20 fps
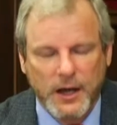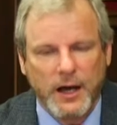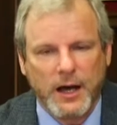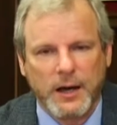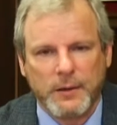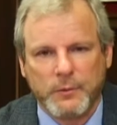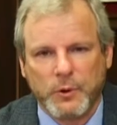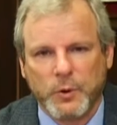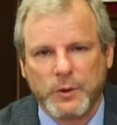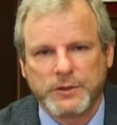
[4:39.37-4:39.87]

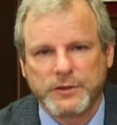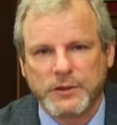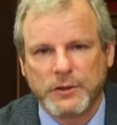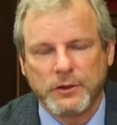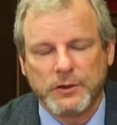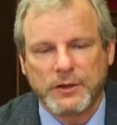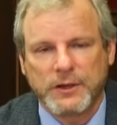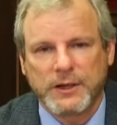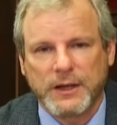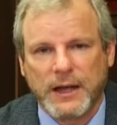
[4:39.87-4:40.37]
or to
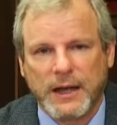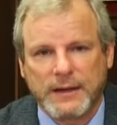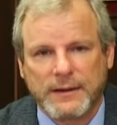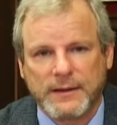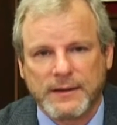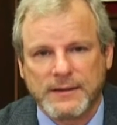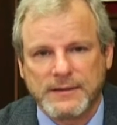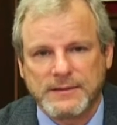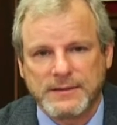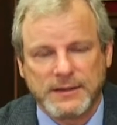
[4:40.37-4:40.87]
look at
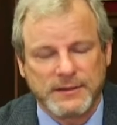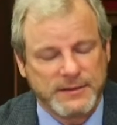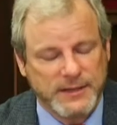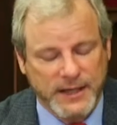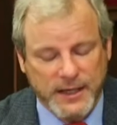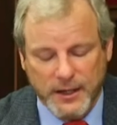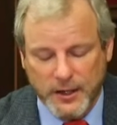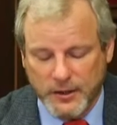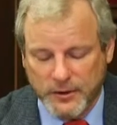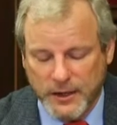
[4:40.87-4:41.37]
this, to
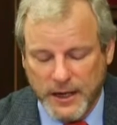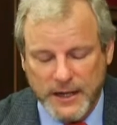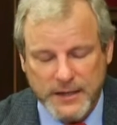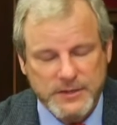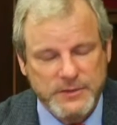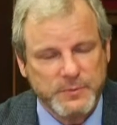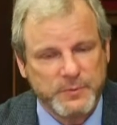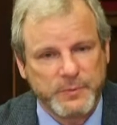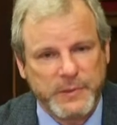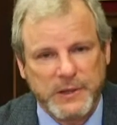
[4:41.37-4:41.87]
get our grants